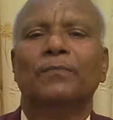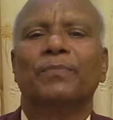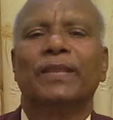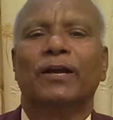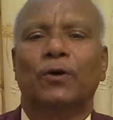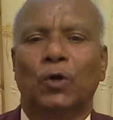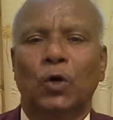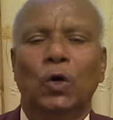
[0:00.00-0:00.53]

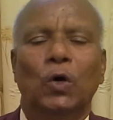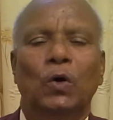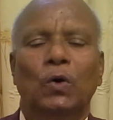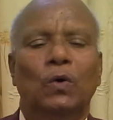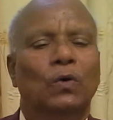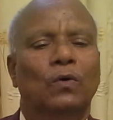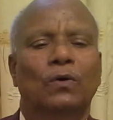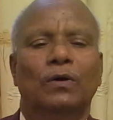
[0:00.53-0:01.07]
they grow
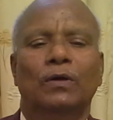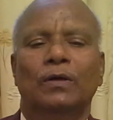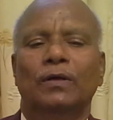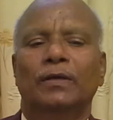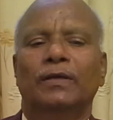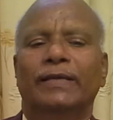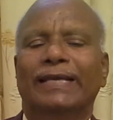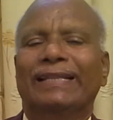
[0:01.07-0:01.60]

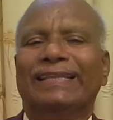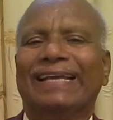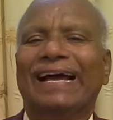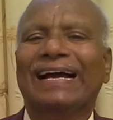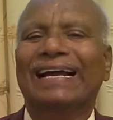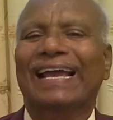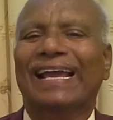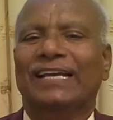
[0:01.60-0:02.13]
in the
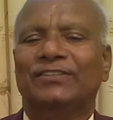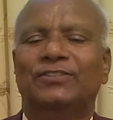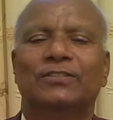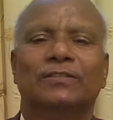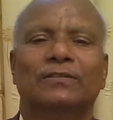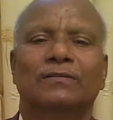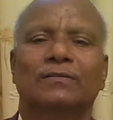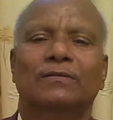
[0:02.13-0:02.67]
young
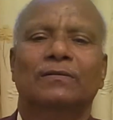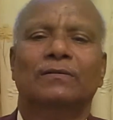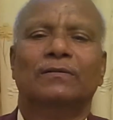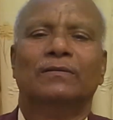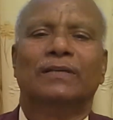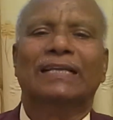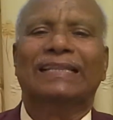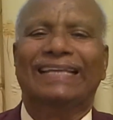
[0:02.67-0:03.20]
age,
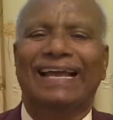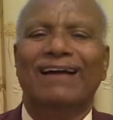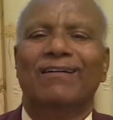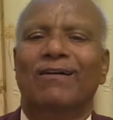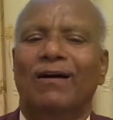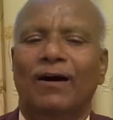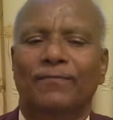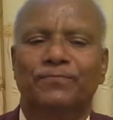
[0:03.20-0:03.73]
in the young
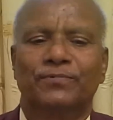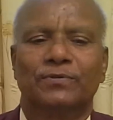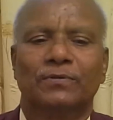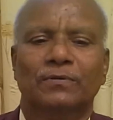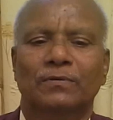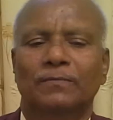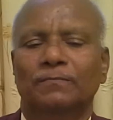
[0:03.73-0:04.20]
calves,